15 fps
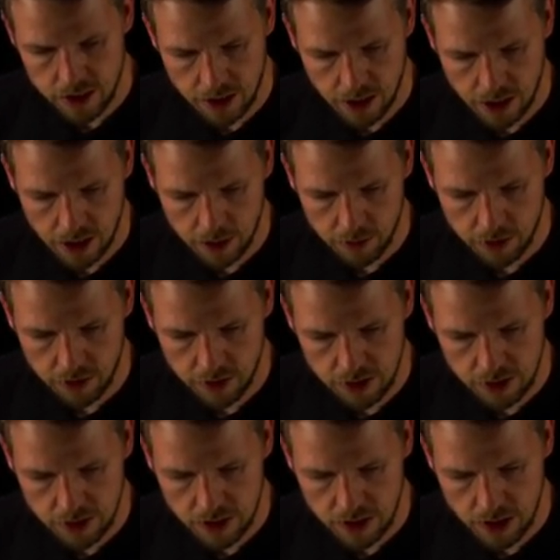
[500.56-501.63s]
times
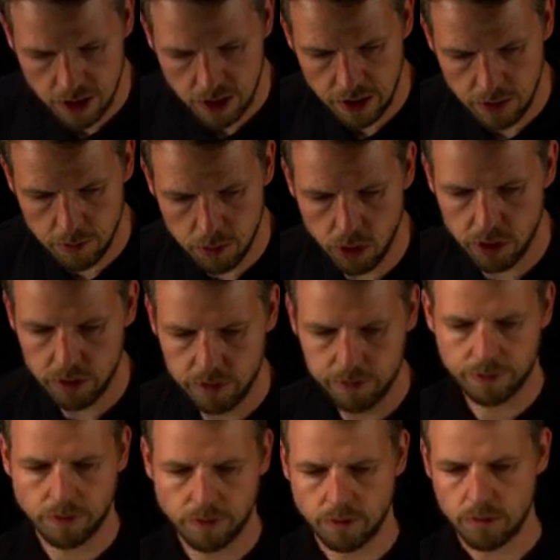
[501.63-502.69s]
the input.
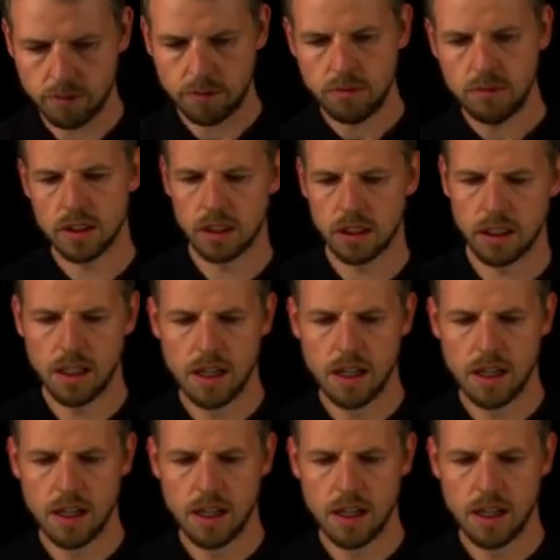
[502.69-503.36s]
Okay.